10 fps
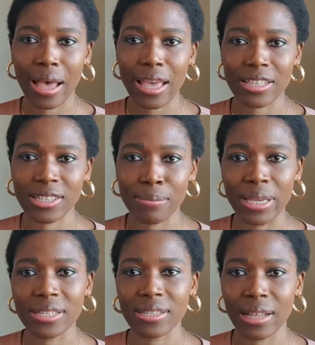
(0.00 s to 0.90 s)
It's
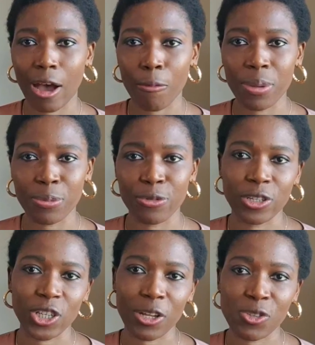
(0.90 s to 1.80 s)
amazing how people
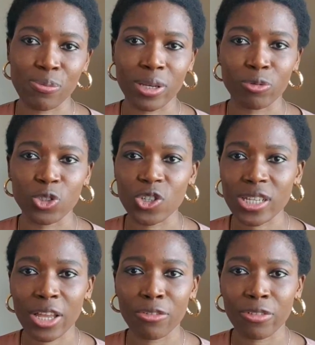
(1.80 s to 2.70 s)
reach out to me, and we
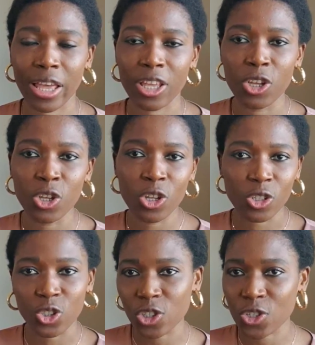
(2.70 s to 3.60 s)
just kind of like
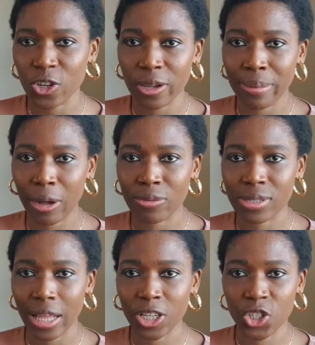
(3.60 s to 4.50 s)
just talk
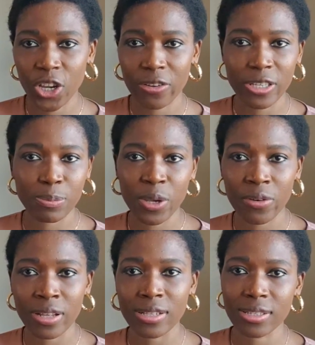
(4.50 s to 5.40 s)
about, like, share
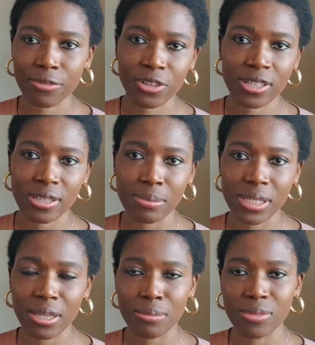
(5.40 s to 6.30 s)
experience, different
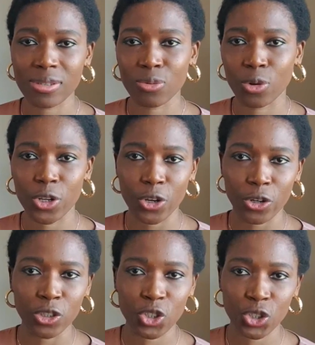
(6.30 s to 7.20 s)
symptoms, what you're
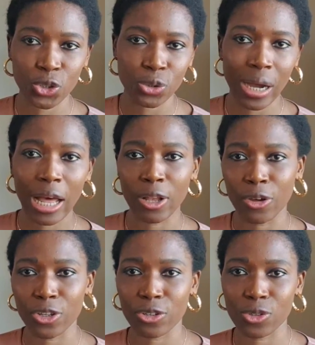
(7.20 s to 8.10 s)
going through, how
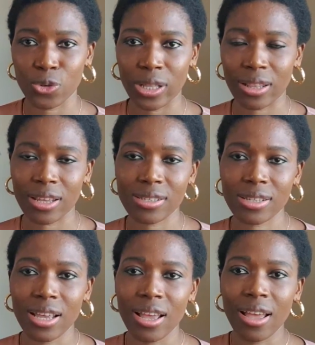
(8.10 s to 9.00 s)
long you're doing this.
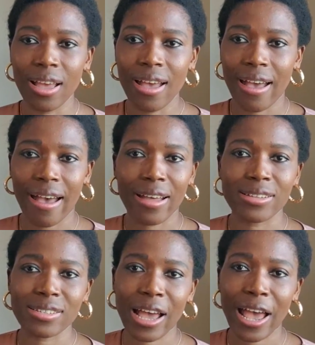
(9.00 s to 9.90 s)

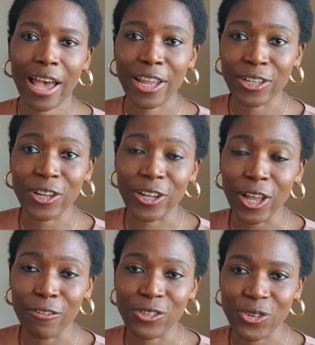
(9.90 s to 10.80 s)
And I
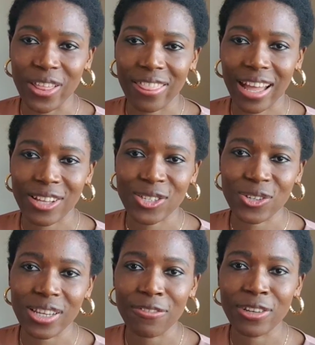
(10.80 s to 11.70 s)
love doing that.
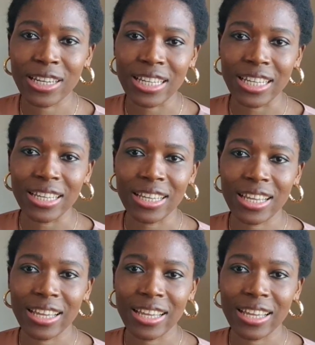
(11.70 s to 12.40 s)
So definitely,